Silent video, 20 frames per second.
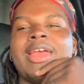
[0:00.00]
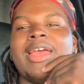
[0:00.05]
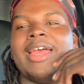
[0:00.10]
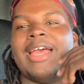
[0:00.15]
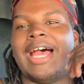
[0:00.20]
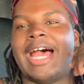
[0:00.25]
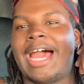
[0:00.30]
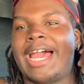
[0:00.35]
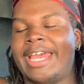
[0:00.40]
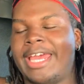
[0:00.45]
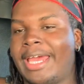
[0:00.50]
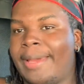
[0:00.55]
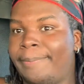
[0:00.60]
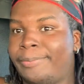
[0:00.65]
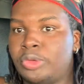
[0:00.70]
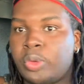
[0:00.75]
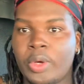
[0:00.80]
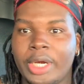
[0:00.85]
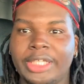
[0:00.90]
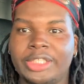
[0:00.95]
I am
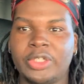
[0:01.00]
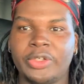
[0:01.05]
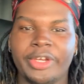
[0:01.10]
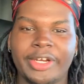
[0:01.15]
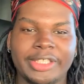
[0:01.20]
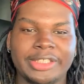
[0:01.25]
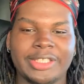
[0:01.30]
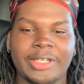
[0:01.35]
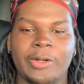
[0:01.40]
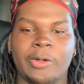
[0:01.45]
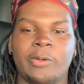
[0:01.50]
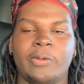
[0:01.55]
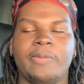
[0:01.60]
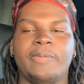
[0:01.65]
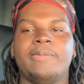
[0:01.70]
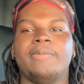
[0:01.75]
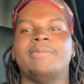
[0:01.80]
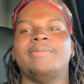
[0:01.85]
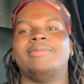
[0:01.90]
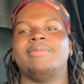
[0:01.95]
22 years old.
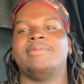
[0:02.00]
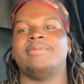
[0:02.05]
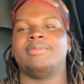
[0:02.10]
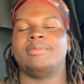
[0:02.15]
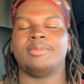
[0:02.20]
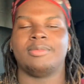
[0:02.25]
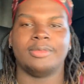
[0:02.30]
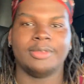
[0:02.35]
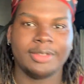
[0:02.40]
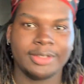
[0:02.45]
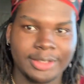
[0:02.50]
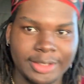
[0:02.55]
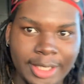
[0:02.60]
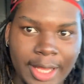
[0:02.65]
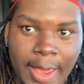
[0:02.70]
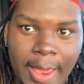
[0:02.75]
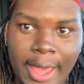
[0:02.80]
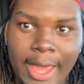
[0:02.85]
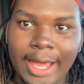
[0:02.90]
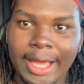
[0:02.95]

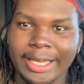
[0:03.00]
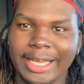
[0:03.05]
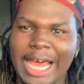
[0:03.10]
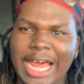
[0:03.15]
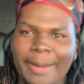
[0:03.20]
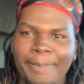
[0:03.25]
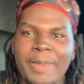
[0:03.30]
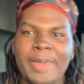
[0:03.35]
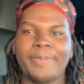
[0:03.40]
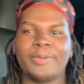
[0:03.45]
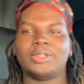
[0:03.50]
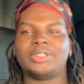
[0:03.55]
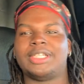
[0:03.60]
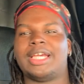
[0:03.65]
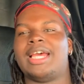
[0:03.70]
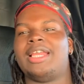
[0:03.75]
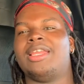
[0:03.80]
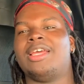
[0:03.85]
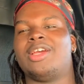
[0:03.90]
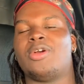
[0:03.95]
A lot of people say
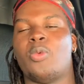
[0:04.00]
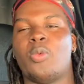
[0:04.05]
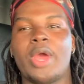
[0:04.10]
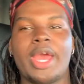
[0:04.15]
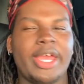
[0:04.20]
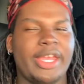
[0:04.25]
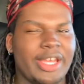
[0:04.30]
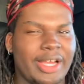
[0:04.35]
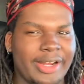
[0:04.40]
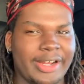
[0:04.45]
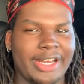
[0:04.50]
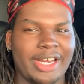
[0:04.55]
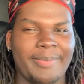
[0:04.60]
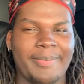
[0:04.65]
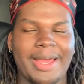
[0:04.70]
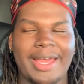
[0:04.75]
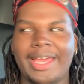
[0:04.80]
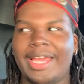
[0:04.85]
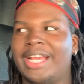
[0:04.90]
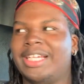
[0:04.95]
I look way younger than
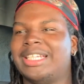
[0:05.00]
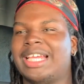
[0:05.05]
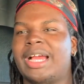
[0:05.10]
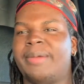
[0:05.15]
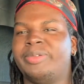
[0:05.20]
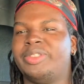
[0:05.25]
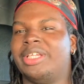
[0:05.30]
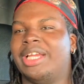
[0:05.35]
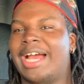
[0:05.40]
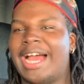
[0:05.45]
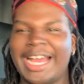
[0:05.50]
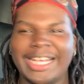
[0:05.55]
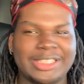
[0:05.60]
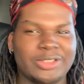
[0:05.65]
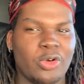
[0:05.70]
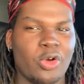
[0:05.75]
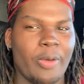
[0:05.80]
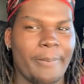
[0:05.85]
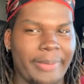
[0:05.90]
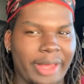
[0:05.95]
my age, like I'm still in high
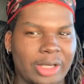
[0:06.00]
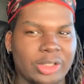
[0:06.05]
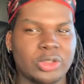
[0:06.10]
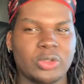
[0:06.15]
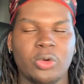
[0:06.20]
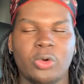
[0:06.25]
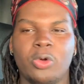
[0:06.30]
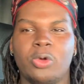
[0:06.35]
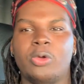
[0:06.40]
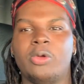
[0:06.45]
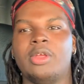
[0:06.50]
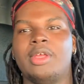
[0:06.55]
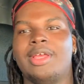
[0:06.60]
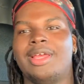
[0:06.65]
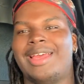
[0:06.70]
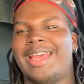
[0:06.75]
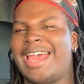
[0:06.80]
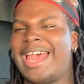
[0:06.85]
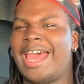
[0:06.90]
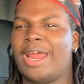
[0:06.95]
school or middle school.
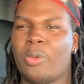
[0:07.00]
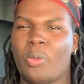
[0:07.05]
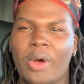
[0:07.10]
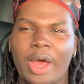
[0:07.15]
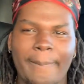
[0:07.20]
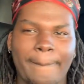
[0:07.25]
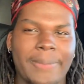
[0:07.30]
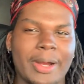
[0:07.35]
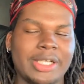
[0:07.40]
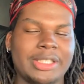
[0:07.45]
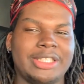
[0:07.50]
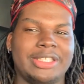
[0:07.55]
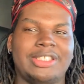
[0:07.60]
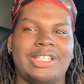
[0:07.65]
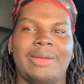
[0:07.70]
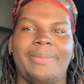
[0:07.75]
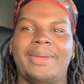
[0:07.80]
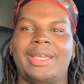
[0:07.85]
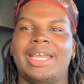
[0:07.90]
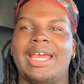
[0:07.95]
I had one person
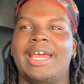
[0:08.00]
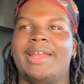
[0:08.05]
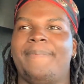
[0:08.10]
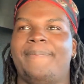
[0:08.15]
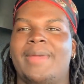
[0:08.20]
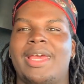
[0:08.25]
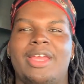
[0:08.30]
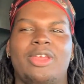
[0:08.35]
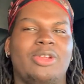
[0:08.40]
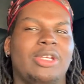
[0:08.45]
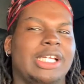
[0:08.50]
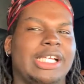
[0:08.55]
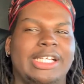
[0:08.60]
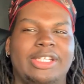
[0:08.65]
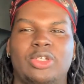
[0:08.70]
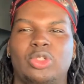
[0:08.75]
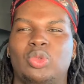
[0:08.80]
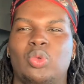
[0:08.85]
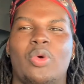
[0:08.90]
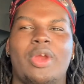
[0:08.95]
tell me that, man, you look
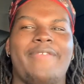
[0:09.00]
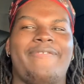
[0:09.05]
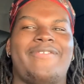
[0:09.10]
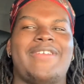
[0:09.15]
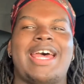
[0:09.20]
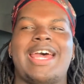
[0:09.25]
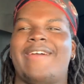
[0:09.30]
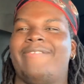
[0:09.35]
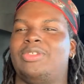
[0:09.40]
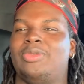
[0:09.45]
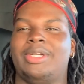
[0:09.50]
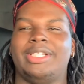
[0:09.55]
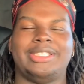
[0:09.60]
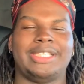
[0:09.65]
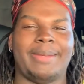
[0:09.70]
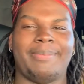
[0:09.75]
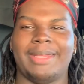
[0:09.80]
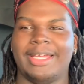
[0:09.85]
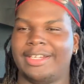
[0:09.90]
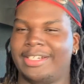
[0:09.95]
like you're 25, 20
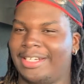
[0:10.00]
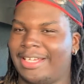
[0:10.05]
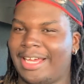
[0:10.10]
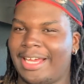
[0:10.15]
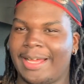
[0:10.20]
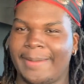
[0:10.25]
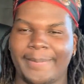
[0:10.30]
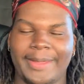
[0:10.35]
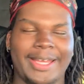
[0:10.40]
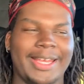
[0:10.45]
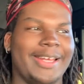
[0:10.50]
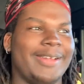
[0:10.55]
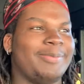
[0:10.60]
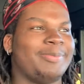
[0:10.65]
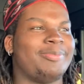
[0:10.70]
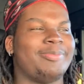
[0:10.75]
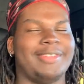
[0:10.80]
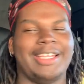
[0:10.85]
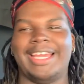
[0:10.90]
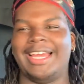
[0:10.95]
something. I'm like, nah,
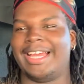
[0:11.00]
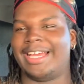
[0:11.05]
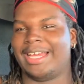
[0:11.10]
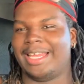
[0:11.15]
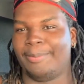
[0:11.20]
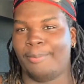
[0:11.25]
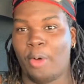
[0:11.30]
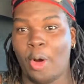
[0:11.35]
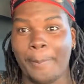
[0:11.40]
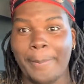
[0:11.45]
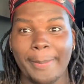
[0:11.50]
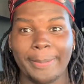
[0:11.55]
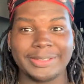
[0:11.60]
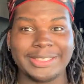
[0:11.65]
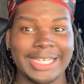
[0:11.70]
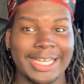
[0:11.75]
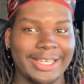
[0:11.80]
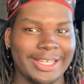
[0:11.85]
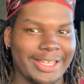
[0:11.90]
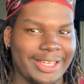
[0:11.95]
man. More people
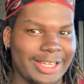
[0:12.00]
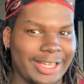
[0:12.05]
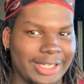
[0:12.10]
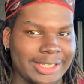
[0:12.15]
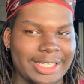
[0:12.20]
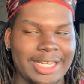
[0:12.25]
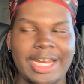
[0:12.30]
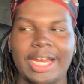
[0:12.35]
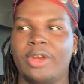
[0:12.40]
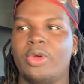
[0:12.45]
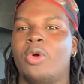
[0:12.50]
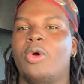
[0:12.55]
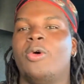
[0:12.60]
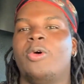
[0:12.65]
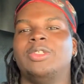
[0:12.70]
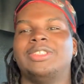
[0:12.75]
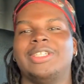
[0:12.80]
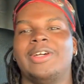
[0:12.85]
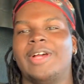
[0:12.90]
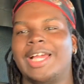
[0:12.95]
say I look young than I do
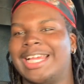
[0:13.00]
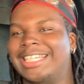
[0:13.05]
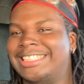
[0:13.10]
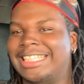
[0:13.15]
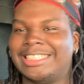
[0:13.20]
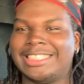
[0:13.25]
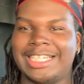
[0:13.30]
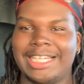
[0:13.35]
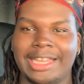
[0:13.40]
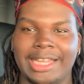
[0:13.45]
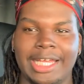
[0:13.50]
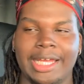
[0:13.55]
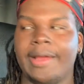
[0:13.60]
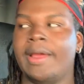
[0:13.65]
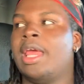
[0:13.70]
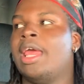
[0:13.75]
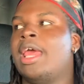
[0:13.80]
old, so I guess that's a good thing.